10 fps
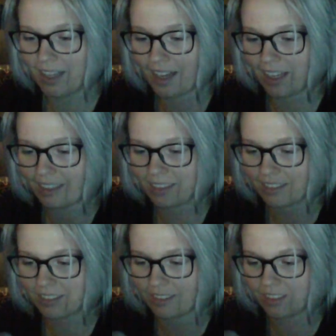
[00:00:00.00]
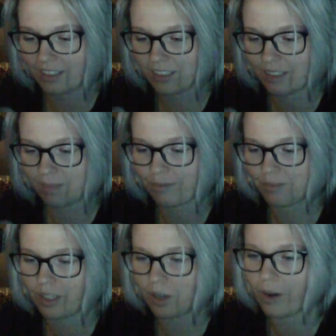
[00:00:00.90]
I, that's,
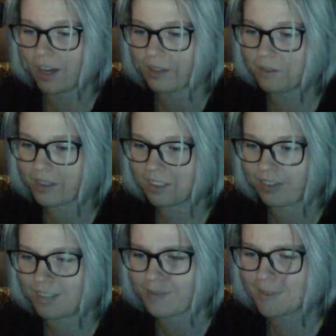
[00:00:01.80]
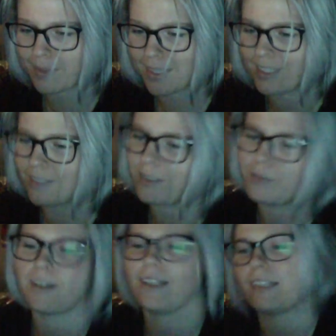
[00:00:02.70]
no, I don't want a family play on
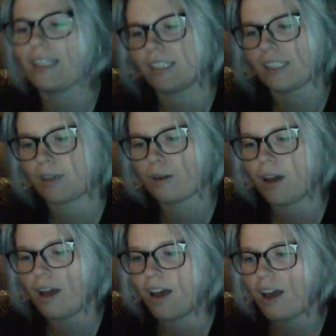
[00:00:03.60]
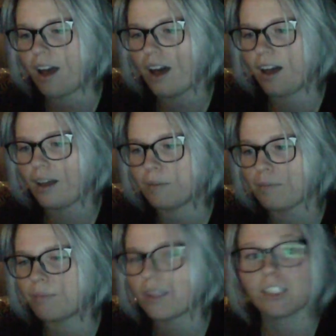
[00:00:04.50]
YouTube Red. Thanks though.
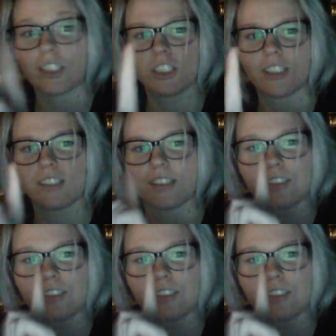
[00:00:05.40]
Um, just.